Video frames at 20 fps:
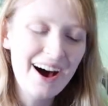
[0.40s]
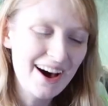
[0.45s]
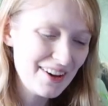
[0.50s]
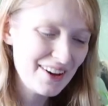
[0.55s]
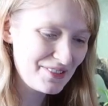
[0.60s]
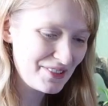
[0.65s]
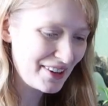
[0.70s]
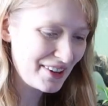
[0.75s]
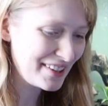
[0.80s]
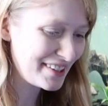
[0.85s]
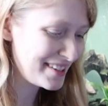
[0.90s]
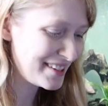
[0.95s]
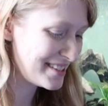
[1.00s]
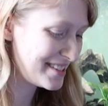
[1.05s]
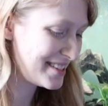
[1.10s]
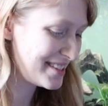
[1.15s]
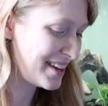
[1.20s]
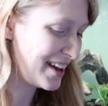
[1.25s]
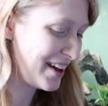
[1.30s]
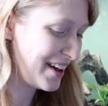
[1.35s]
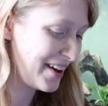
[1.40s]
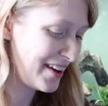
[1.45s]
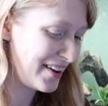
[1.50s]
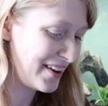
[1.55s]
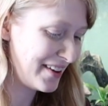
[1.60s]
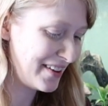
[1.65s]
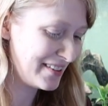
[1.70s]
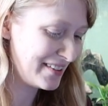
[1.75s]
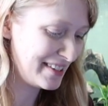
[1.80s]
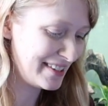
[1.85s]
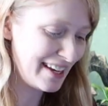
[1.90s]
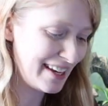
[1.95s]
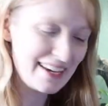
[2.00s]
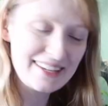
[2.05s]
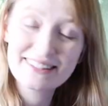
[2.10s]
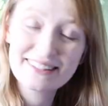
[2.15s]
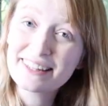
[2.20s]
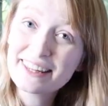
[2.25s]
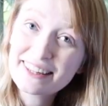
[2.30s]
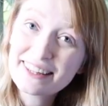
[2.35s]
Hi friends, so
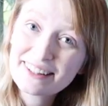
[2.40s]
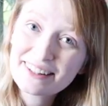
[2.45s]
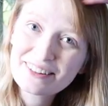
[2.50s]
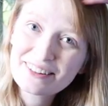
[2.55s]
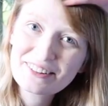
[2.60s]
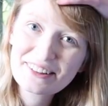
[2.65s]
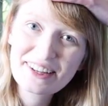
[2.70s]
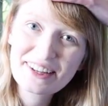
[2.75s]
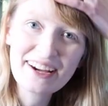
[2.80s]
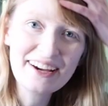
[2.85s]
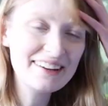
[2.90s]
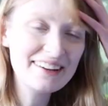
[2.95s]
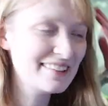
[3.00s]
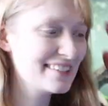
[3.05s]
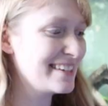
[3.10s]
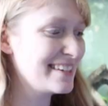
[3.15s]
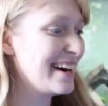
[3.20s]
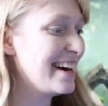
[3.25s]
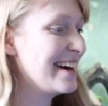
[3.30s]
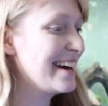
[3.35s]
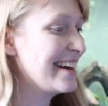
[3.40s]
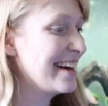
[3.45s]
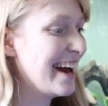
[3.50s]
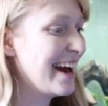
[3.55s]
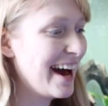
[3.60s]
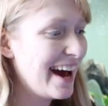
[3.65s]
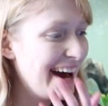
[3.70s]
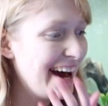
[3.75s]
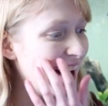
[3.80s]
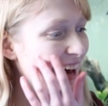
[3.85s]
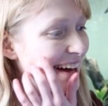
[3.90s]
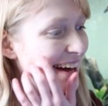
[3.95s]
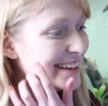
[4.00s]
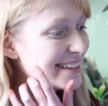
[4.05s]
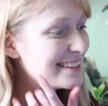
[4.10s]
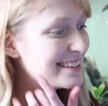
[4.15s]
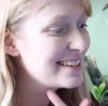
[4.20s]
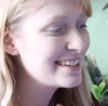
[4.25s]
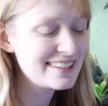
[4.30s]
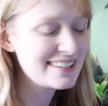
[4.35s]
today's another little car day
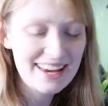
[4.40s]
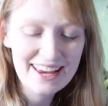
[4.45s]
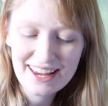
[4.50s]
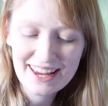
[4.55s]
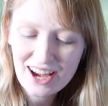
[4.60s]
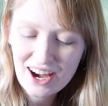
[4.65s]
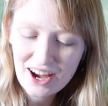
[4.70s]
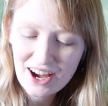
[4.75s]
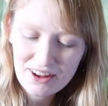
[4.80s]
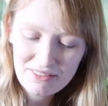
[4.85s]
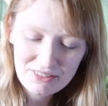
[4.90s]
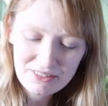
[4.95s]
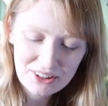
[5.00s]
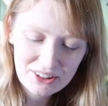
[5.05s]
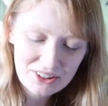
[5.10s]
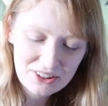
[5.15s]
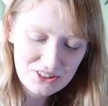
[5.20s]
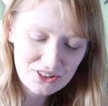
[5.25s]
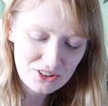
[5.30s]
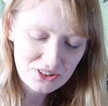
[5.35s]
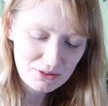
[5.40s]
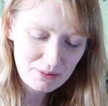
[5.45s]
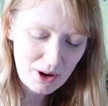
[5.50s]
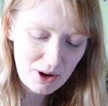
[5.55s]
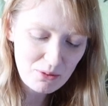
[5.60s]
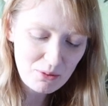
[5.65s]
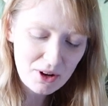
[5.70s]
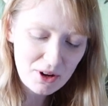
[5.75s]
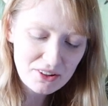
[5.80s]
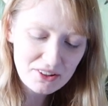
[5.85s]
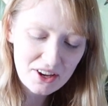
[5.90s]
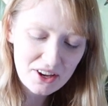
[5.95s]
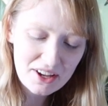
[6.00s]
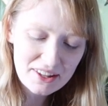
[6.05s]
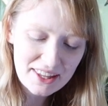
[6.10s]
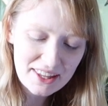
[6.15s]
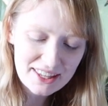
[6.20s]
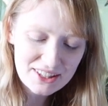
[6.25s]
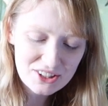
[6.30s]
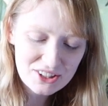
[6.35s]
and today I'm going to talk about one
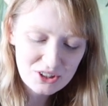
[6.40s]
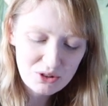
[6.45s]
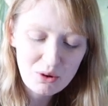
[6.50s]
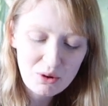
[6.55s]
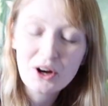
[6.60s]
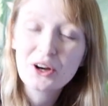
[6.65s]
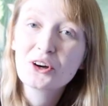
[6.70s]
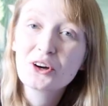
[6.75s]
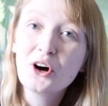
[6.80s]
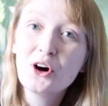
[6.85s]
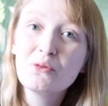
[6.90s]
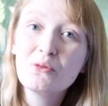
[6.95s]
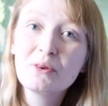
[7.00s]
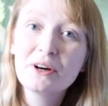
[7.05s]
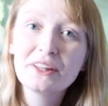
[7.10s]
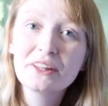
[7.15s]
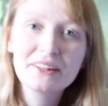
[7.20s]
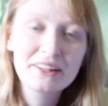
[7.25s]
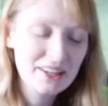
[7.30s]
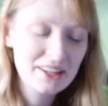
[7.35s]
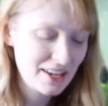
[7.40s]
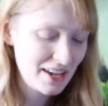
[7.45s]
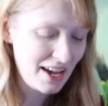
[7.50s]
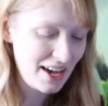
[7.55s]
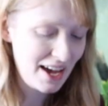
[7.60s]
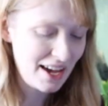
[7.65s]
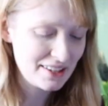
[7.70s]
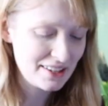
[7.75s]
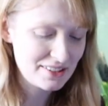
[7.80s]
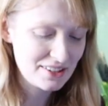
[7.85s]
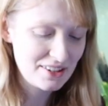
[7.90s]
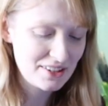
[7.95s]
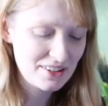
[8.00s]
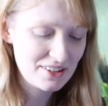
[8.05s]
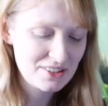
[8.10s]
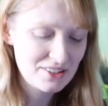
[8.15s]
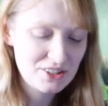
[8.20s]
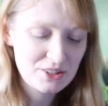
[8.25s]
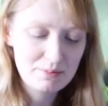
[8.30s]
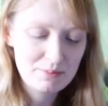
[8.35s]
that's quite common as
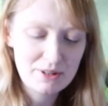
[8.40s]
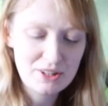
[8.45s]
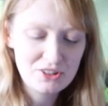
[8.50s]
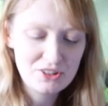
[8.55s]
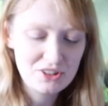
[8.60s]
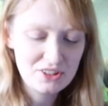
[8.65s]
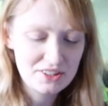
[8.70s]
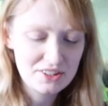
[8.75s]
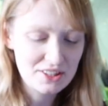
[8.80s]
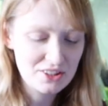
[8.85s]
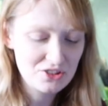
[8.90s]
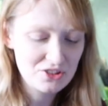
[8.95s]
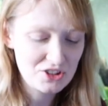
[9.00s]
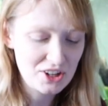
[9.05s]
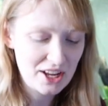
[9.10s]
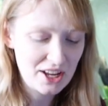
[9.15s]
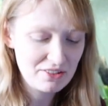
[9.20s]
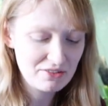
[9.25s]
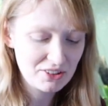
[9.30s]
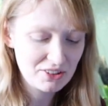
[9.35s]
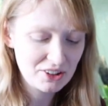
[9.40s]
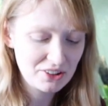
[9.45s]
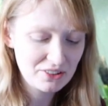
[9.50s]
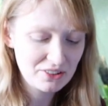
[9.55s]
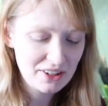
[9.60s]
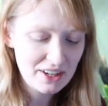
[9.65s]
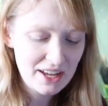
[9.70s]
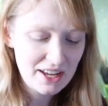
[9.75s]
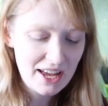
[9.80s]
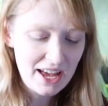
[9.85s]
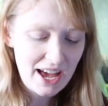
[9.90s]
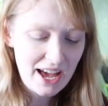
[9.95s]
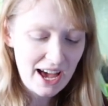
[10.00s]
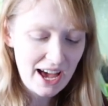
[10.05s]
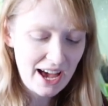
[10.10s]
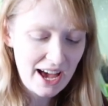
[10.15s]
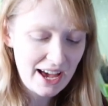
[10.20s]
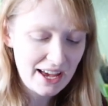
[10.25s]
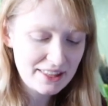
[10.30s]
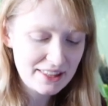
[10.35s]
a species in general.
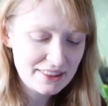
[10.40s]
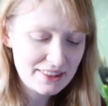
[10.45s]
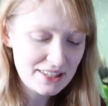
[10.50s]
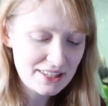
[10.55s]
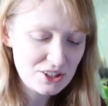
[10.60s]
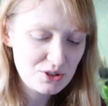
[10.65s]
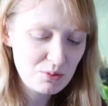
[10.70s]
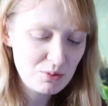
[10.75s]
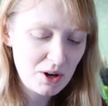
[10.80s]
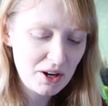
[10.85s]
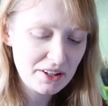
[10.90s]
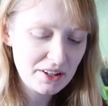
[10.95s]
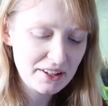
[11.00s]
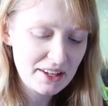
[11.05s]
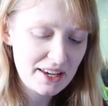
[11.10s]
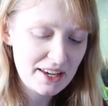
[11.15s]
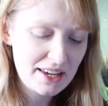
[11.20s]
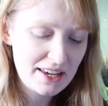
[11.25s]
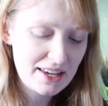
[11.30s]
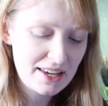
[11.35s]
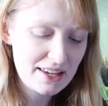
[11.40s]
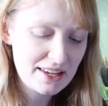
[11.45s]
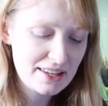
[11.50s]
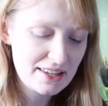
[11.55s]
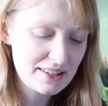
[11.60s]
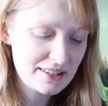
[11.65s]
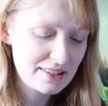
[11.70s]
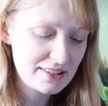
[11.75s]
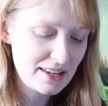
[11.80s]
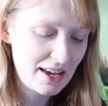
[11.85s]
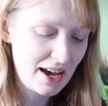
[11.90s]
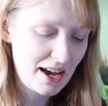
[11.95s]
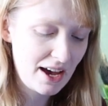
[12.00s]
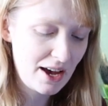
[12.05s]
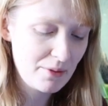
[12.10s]
And this one is,